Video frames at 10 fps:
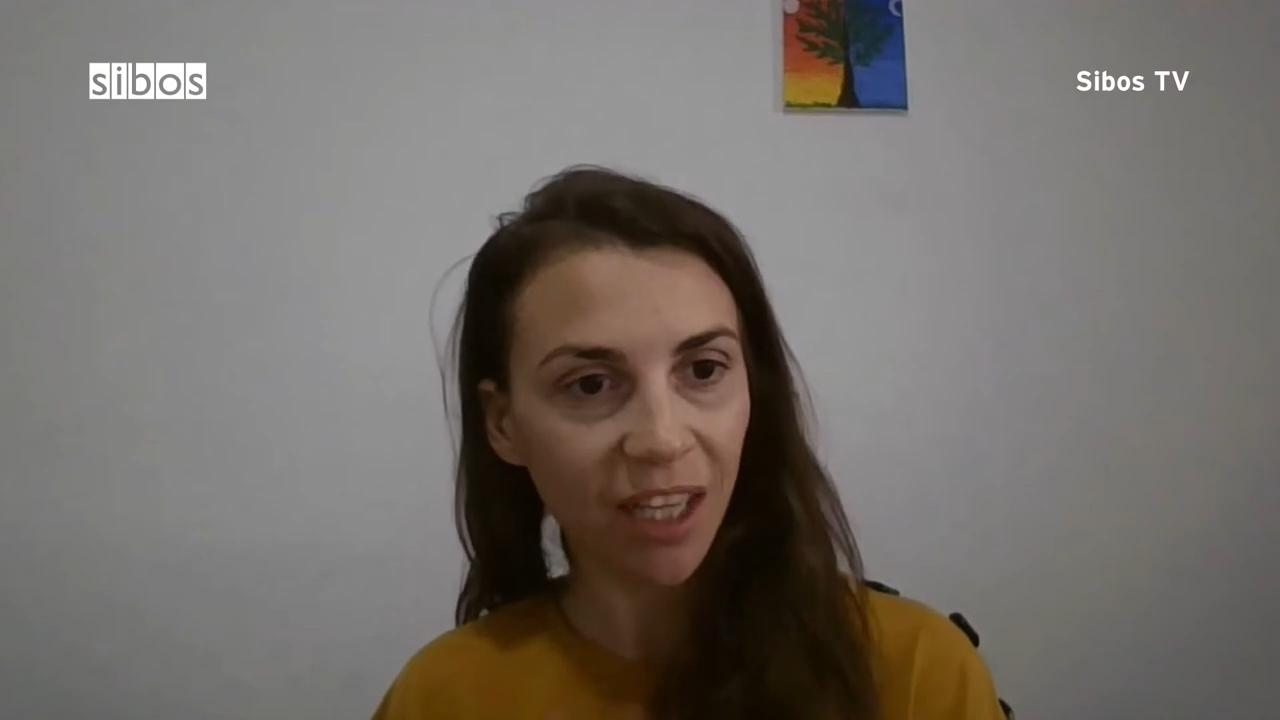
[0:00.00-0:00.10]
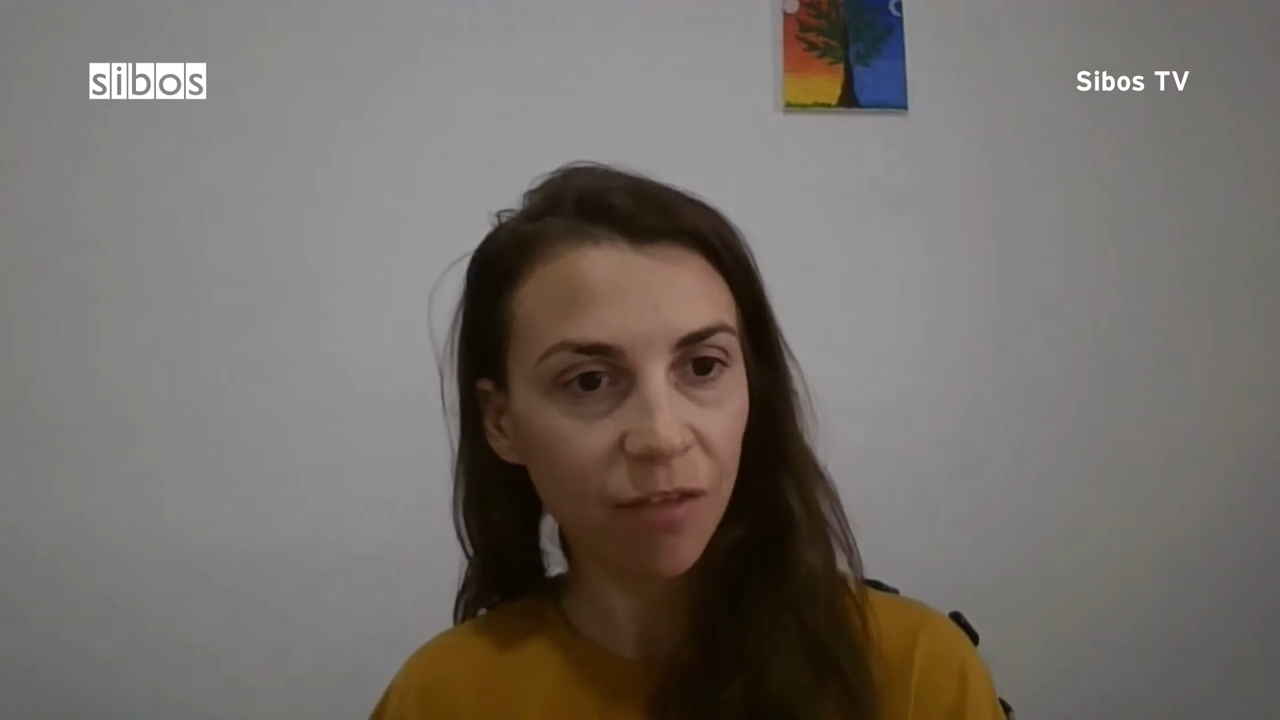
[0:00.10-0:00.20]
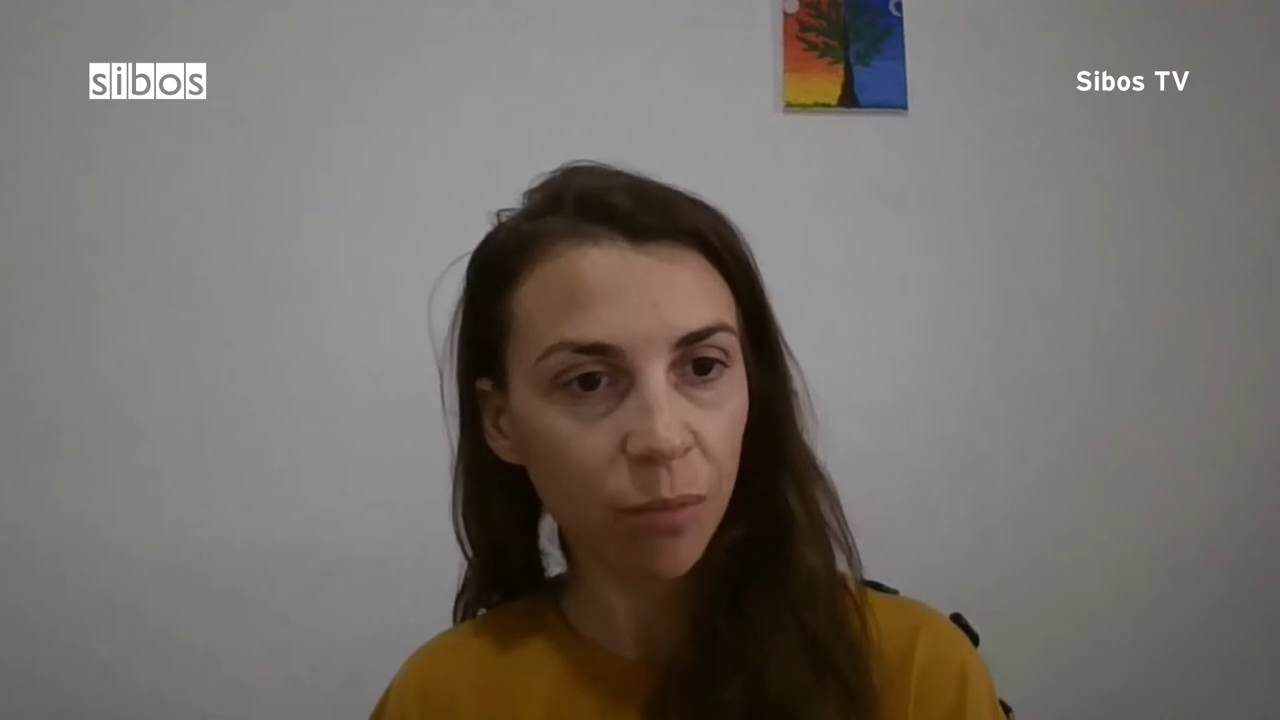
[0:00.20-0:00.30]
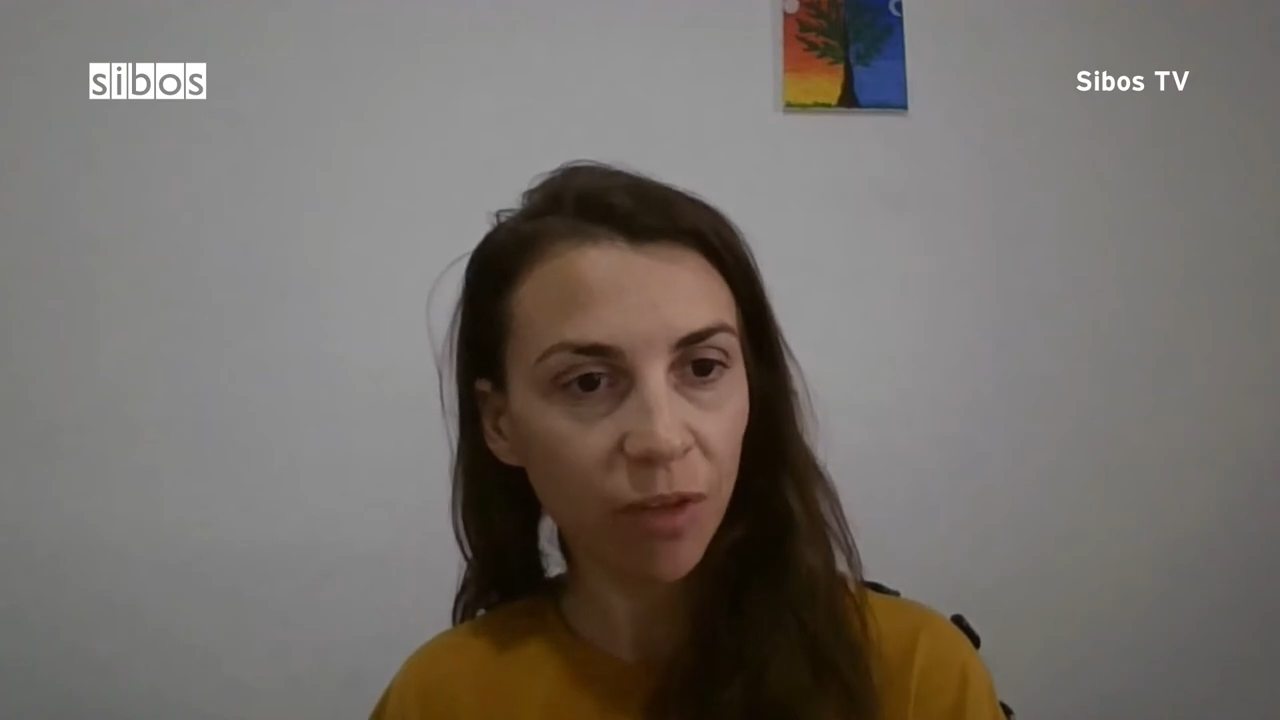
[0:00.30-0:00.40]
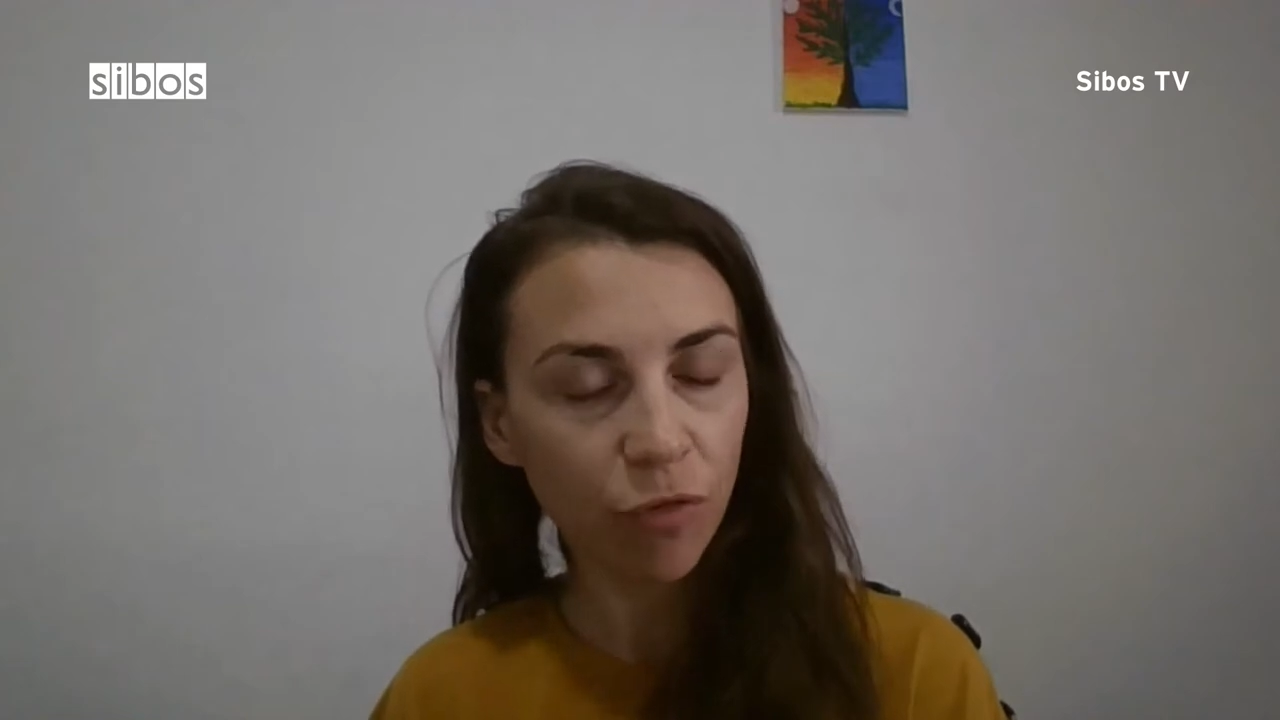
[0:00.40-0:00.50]
that
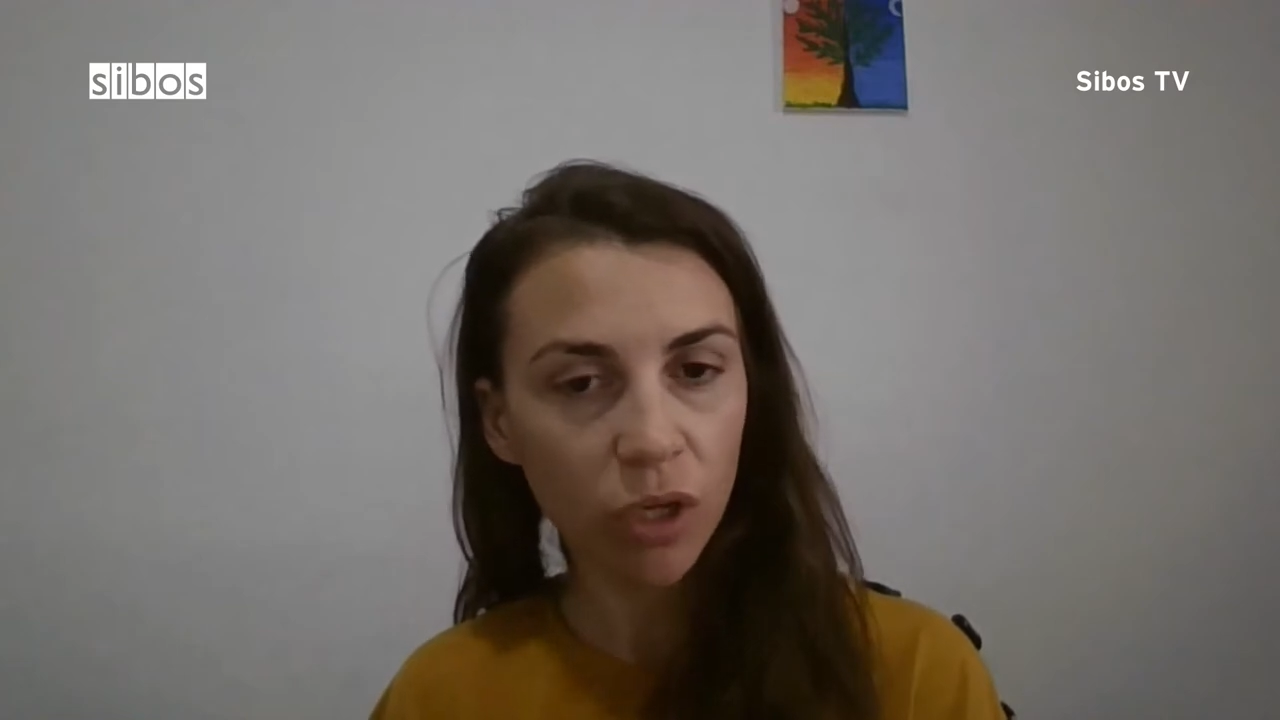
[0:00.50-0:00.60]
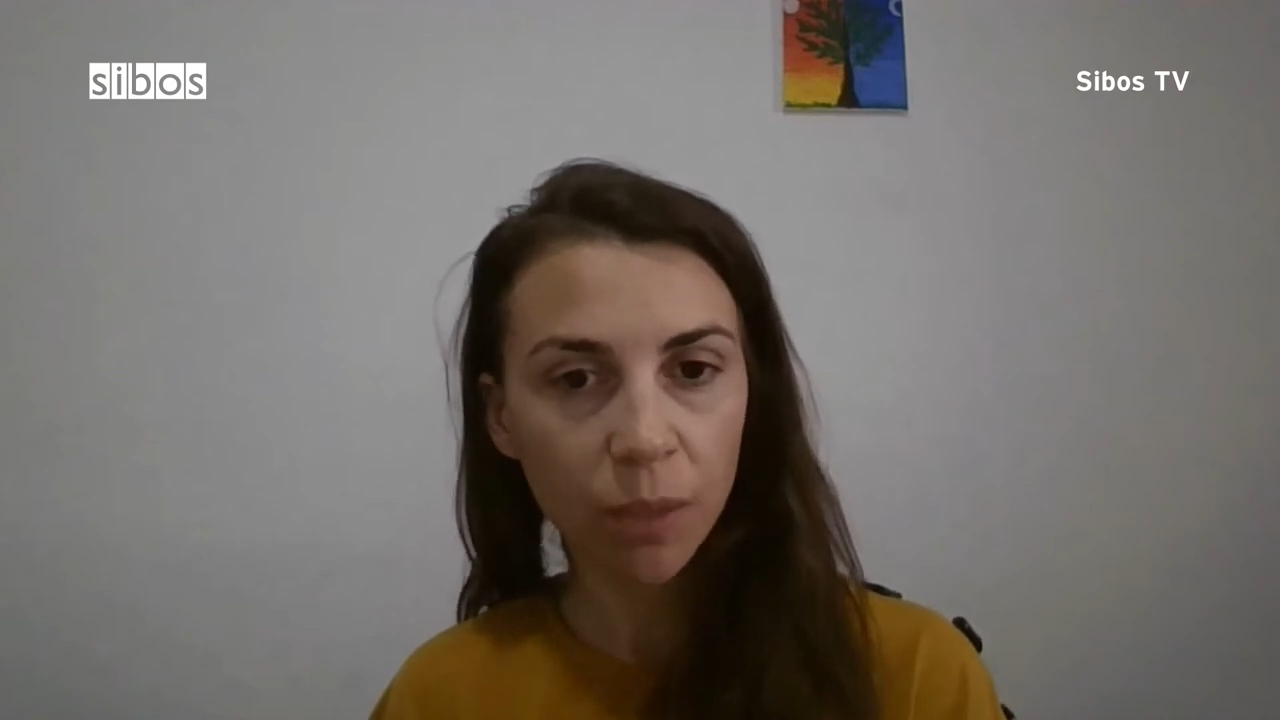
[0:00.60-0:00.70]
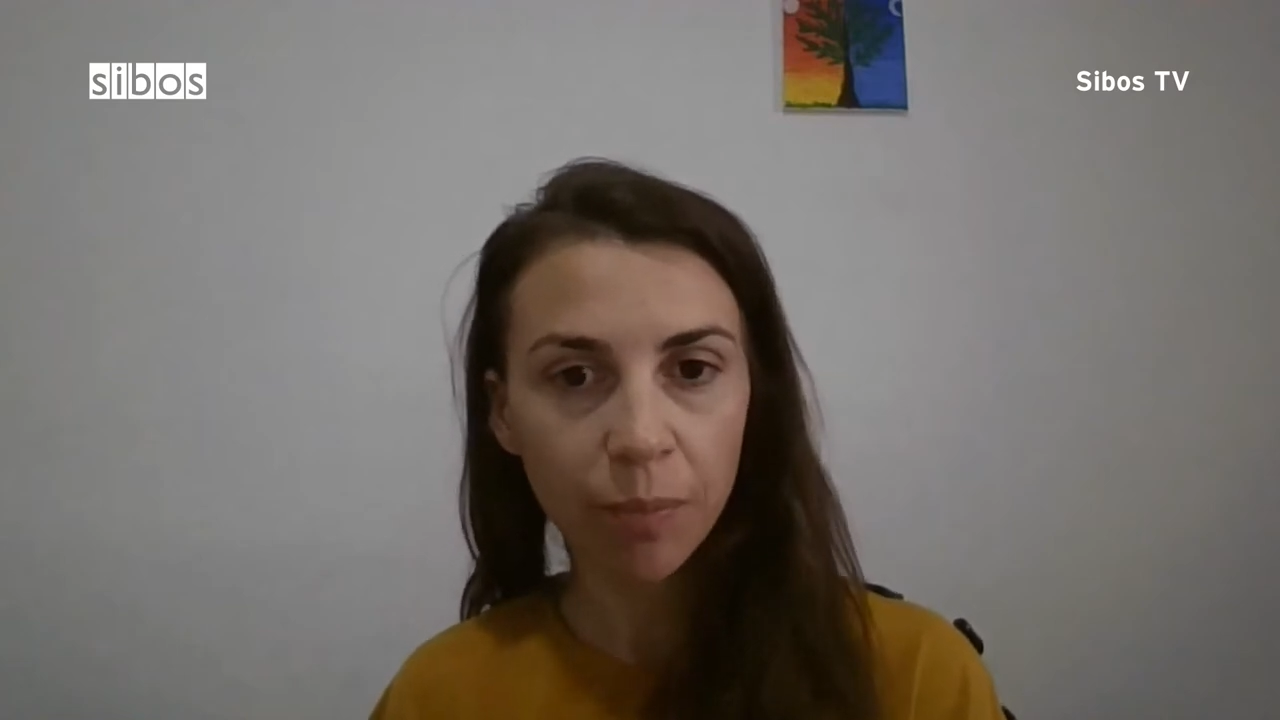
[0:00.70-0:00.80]
even before